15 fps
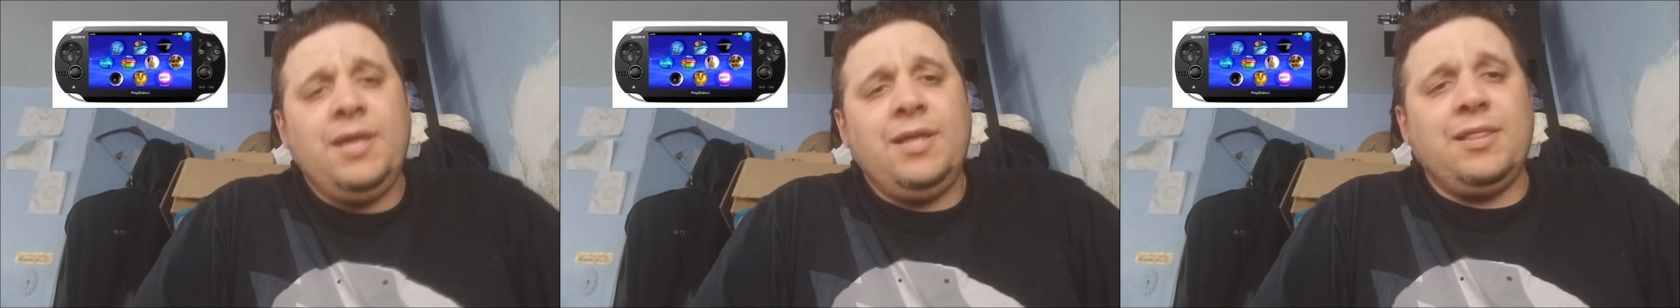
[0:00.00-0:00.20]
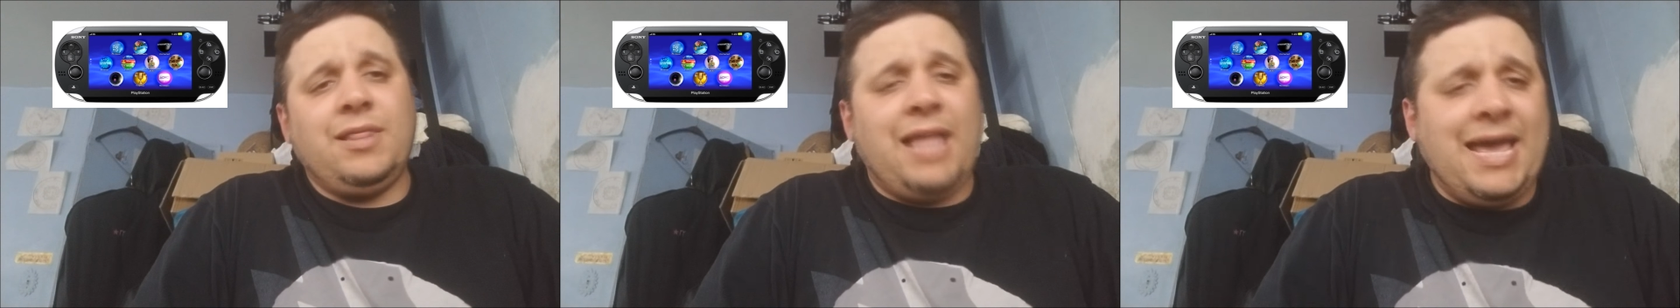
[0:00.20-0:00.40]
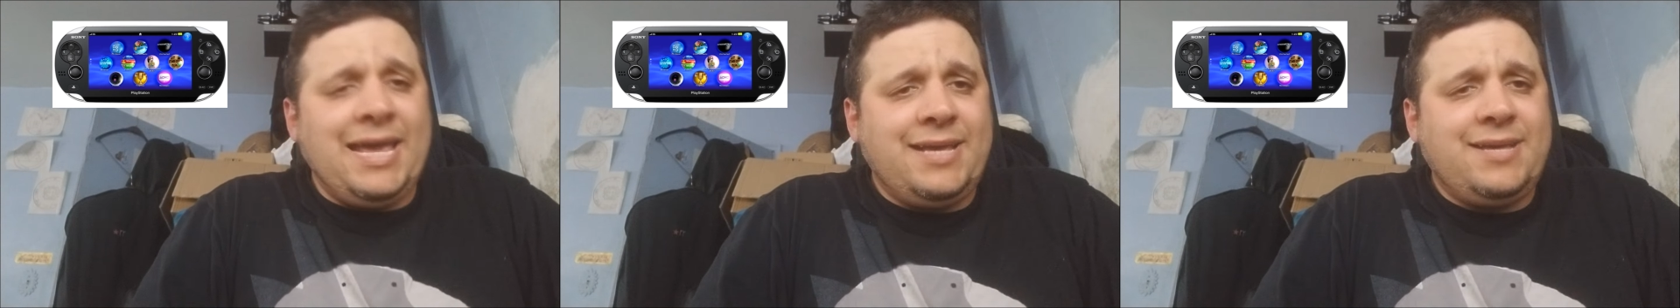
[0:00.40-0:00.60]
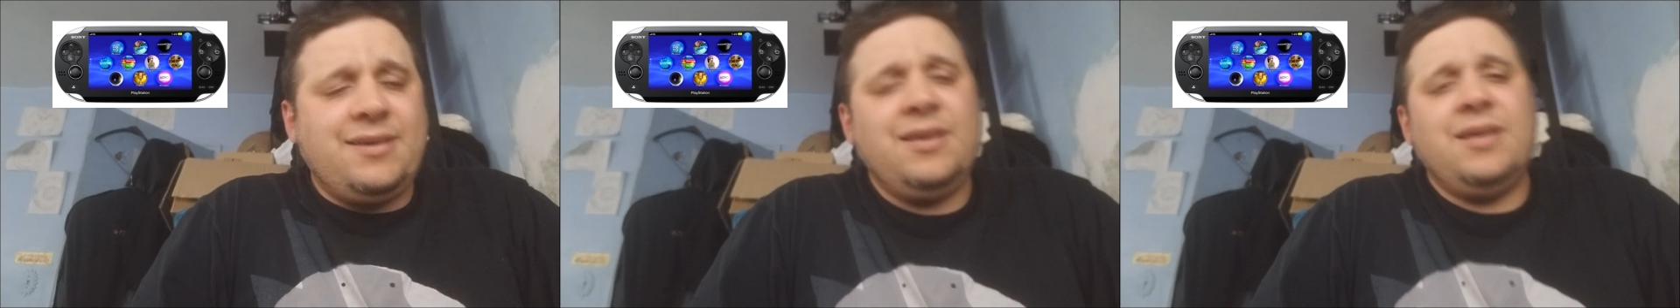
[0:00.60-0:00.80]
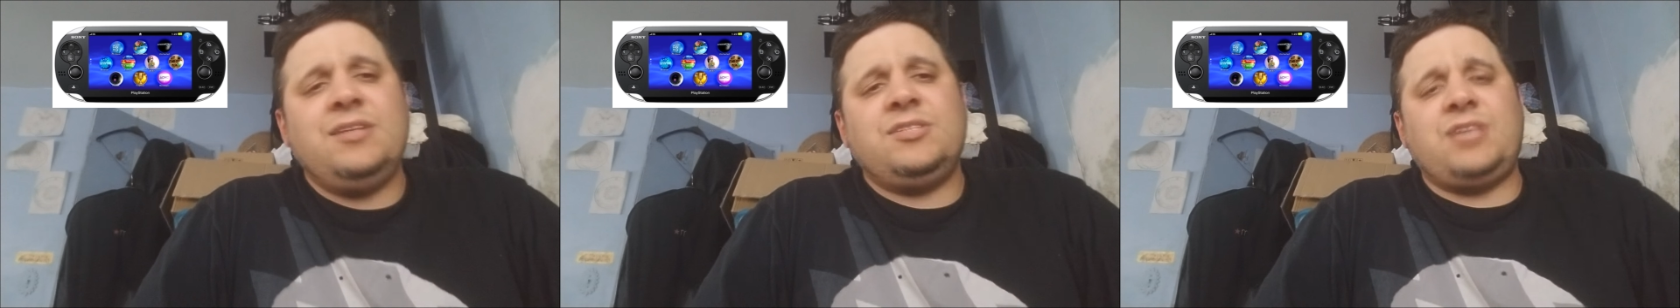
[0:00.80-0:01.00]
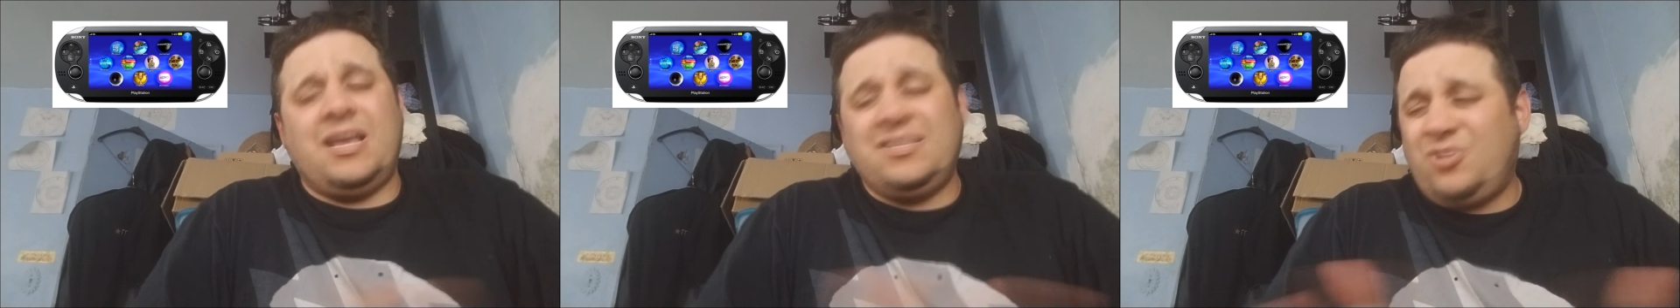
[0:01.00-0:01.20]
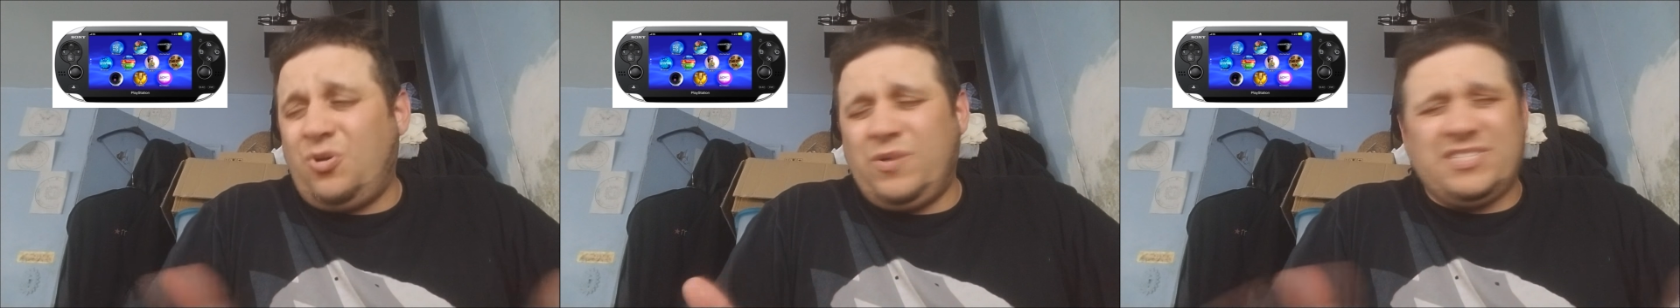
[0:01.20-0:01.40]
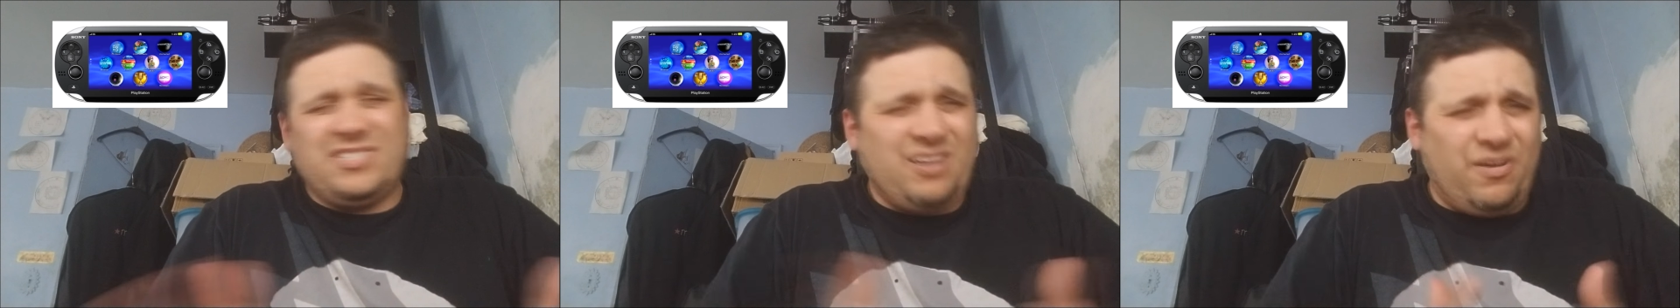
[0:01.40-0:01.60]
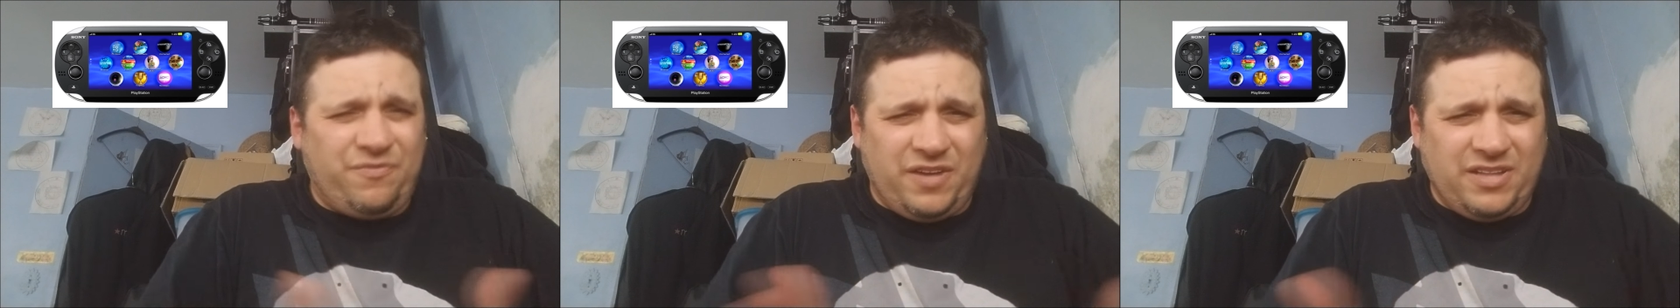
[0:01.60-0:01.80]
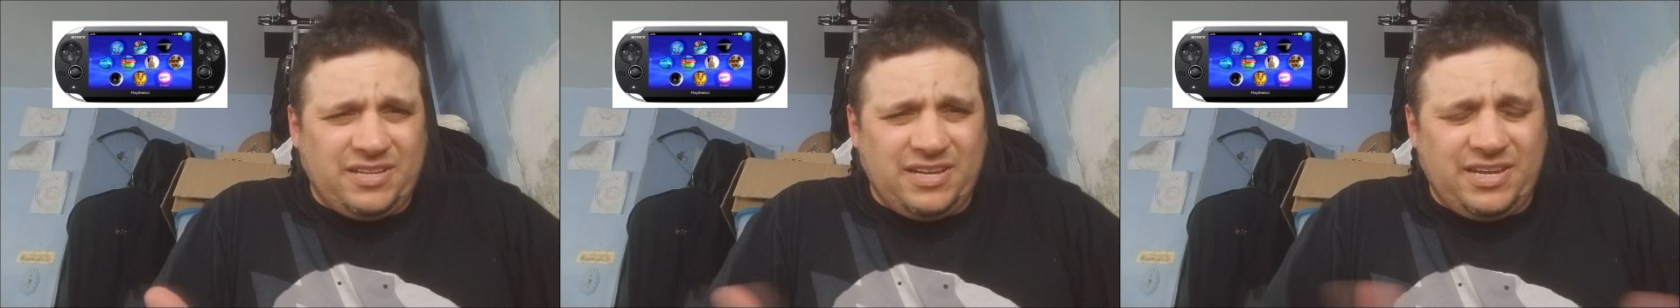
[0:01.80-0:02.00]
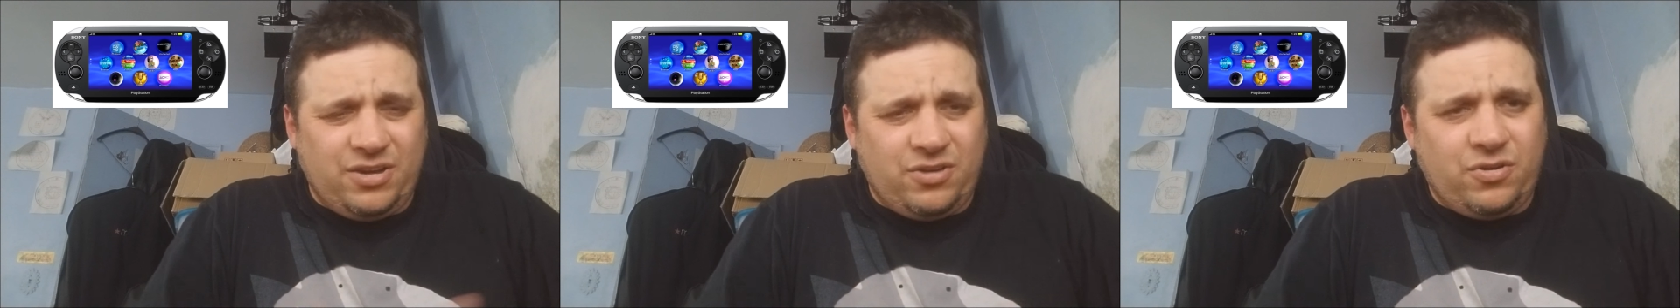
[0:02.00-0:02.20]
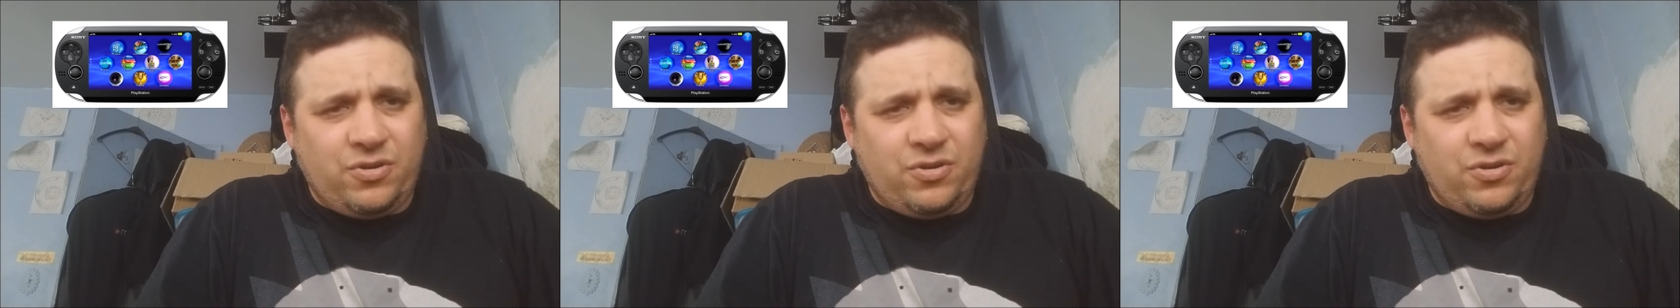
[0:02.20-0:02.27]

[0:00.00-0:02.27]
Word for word: Like, as always, self-funded here.